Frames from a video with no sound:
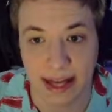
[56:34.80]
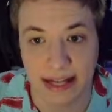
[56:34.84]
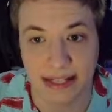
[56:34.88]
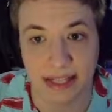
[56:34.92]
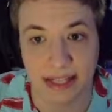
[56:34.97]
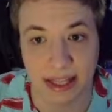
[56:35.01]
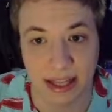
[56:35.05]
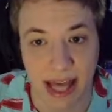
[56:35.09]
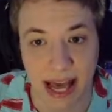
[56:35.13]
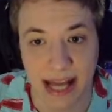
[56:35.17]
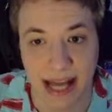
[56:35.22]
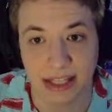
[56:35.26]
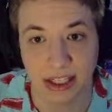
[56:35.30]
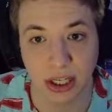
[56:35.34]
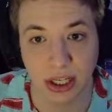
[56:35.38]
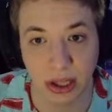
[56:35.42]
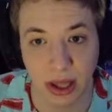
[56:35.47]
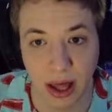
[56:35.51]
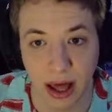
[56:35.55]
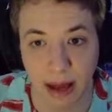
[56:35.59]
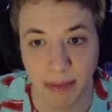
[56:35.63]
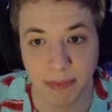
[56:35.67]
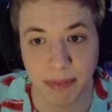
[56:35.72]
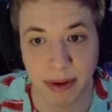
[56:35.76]
that's a
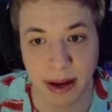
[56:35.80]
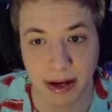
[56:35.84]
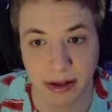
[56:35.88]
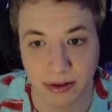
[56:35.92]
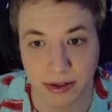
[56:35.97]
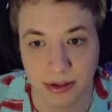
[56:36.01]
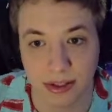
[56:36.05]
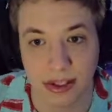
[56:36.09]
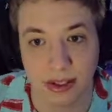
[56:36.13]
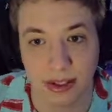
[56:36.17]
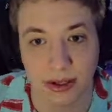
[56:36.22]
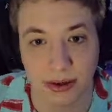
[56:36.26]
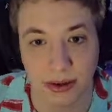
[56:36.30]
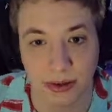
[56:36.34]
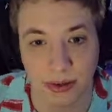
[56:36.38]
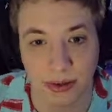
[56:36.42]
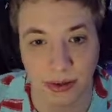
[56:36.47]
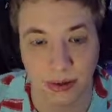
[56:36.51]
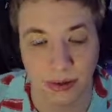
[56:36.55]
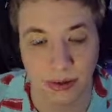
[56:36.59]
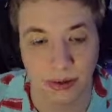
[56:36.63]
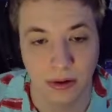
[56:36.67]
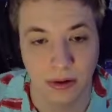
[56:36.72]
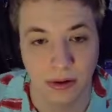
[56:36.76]
lot better,
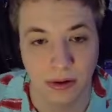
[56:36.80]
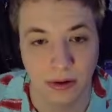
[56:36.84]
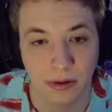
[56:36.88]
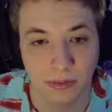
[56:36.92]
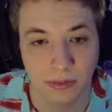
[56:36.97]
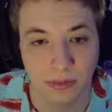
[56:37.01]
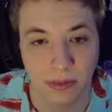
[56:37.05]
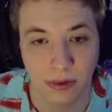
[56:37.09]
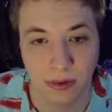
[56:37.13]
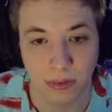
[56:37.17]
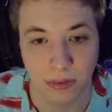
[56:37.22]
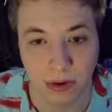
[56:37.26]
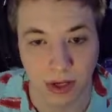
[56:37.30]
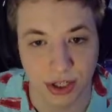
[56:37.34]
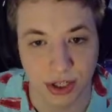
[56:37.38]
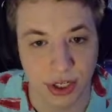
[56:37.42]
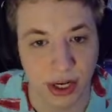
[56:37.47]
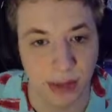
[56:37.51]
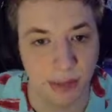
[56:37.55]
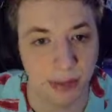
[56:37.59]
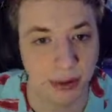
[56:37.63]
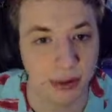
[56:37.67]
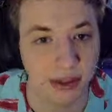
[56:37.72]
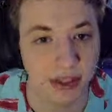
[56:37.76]
too.
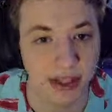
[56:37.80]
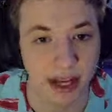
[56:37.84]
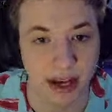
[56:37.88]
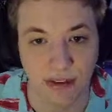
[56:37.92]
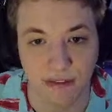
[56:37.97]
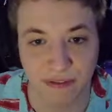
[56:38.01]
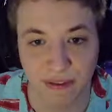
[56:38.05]
Regen per sec,